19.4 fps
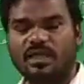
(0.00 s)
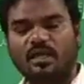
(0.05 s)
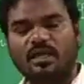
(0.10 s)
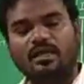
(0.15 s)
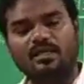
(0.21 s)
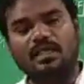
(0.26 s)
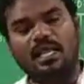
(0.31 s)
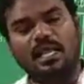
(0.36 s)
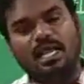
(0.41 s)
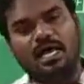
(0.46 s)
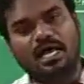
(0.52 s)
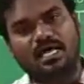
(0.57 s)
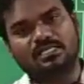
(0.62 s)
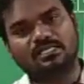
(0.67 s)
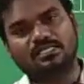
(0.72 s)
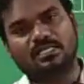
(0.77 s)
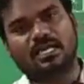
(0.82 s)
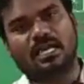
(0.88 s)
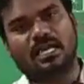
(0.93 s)
In the
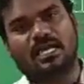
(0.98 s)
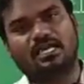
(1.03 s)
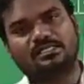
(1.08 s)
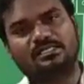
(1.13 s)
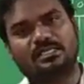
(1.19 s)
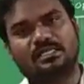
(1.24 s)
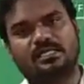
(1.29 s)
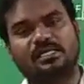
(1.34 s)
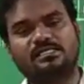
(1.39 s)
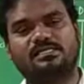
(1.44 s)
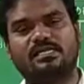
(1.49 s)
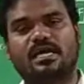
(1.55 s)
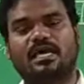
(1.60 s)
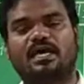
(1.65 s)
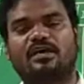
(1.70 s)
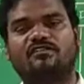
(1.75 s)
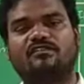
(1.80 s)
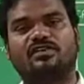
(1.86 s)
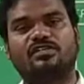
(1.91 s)
last classes, I
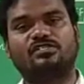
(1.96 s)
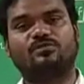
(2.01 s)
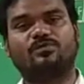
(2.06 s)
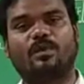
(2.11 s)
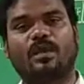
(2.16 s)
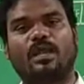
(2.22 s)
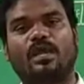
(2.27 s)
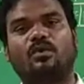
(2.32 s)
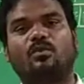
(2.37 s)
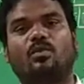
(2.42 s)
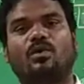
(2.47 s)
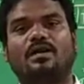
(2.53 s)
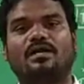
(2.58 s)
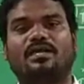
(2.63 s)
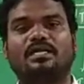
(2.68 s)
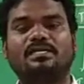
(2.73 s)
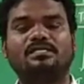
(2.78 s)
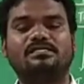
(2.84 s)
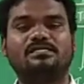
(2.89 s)
have explained
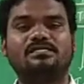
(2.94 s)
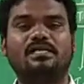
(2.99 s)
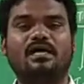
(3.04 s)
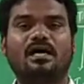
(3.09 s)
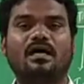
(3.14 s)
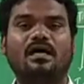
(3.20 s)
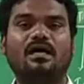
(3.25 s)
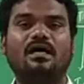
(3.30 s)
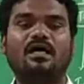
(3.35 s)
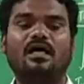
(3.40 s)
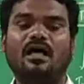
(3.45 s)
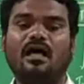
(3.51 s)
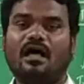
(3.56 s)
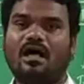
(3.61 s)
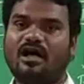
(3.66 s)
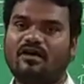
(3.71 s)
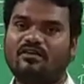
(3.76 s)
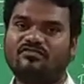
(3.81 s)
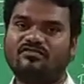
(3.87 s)
what is the
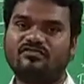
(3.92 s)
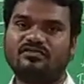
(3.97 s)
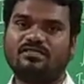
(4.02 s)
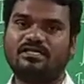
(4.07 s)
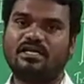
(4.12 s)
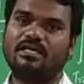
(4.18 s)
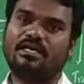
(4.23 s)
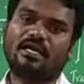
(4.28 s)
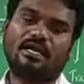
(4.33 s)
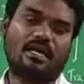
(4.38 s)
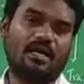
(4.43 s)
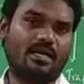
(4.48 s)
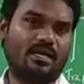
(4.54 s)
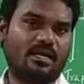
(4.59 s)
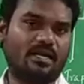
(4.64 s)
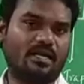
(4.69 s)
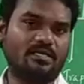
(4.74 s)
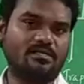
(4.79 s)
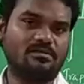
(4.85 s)
offset
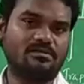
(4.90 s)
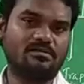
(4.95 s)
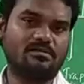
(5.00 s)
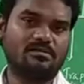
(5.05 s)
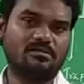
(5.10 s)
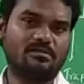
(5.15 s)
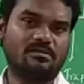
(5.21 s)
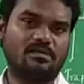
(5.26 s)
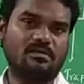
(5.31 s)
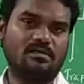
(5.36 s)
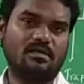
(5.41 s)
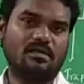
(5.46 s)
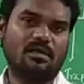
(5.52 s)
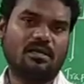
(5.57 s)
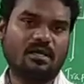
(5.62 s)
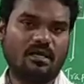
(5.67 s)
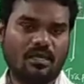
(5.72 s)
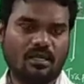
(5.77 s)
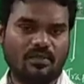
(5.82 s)
address
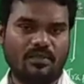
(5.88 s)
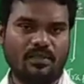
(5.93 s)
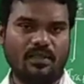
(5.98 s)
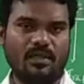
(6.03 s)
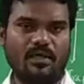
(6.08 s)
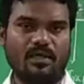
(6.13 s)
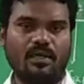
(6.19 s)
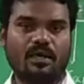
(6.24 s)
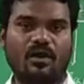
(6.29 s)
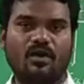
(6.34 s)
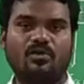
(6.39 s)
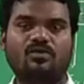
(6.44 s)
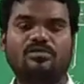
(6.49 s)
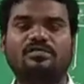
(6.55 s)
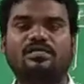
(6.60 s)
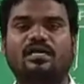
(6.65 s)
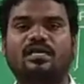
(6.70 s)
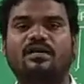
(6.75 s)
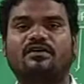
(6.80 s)
in the
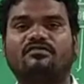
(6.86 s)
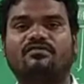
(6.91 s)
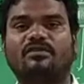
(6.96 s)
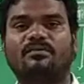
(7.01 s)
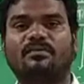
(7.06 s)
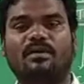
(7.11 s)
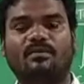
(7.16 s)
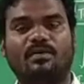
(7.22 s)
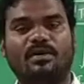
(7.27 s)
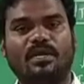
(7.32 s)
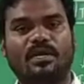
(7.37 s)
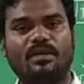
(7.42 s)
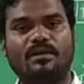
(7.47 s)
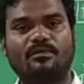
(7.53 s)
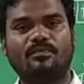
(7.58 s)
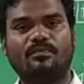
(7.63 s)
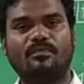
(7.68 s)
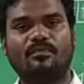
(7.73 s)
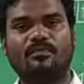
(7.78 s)
outside of the
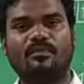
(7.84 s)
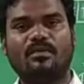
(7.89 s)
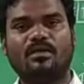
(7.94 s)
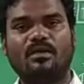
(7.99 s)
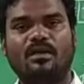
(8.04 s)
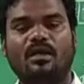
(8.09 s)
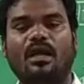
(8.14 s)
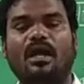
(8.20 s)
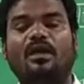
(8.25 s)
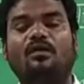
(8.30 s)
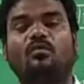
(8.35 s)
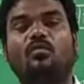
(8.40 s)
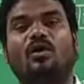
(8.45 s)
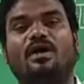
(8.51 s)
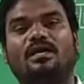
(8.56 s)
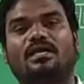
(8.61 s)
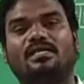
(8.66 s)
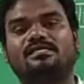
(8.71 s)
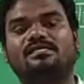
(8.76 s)
memory and
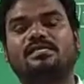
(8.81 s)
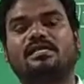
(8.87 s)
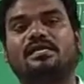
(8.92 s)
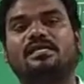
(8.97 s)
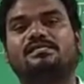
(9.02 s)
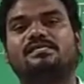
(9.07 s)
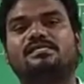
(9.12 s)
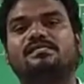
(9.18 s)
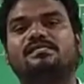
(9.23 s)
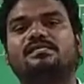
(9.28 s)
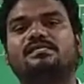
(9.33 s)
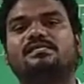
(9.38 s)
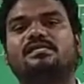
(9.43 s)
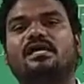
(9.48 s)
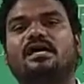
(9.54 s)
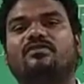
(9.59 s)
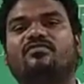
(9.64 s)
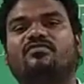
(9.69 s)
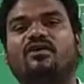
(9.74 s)
what is the
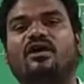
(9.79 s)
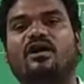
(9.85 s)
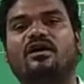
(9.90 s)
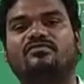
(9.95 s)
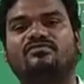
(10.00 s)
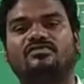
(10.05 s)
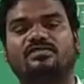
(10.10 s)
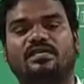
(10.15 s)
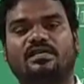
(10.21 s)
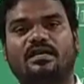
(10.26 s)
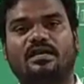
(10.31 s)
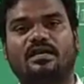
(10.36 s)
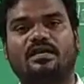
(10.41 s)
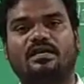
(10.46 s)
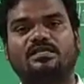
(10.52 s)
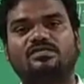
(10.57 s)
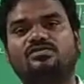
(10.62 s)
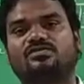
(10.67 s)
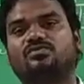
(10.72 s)
necessity of offset
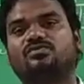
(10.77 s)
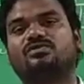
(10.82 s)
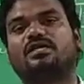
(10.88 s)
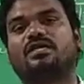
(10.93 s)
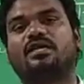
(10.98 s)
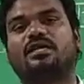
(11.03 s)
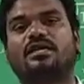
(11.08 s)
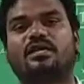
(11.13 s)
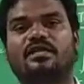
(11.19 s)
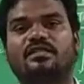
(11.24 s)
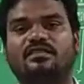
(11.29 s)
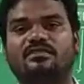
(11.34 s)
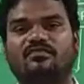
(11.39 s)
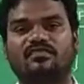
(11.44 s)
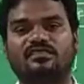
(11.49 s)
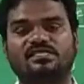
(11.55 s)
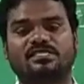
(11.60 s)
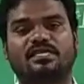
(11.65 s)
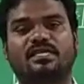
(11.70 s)
address to generate the
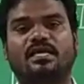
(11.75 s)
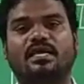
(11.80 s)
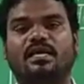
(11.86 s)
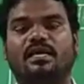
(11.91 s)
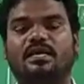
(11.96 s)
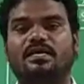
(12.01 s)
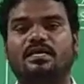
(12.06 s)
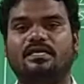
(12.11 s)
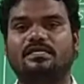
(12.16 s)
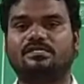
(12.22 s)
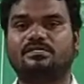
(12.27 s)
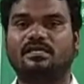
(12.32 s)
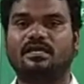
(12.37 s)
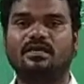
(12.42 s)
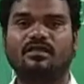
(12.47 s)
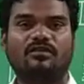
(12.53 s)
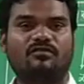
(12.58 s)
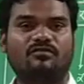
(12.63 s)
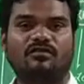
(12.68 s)
physical address
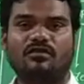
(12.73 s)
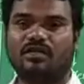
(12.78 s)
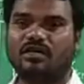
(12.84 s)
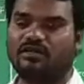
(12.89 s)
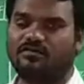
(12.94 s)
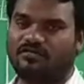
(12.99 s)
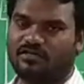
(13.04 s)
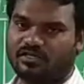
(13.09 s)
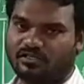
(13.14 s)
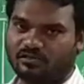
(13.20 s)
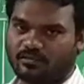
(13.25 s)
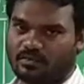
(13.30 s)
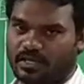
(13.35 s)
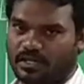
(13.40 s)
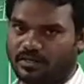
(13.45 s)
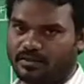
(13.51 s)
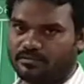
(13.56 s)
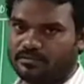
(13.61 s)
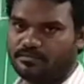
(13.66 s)
we have
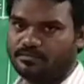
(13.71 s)
explained.